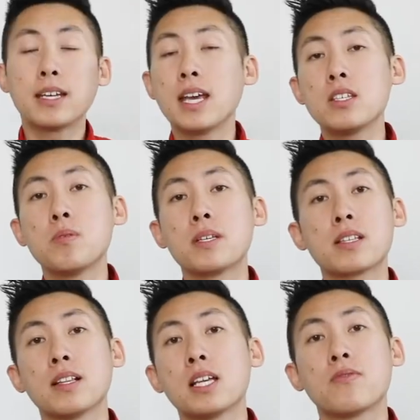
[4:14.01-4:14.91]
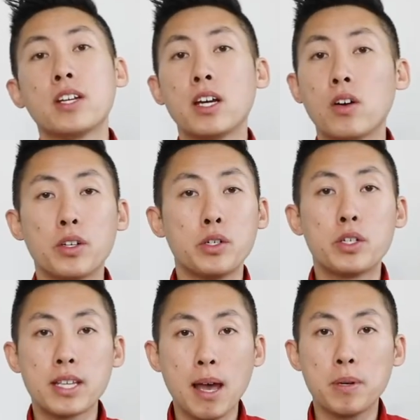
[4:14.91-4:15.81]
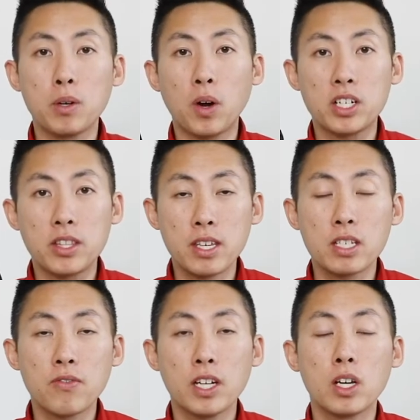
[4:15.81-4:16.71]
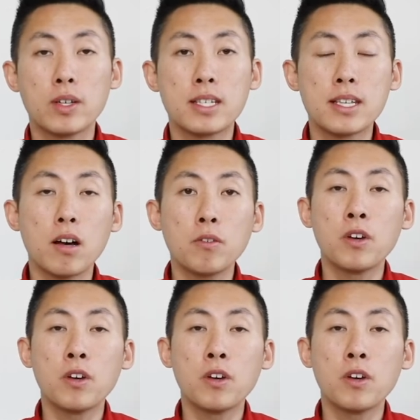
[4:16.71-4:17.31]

In case you missed the last video or you just happen to watch this video itself,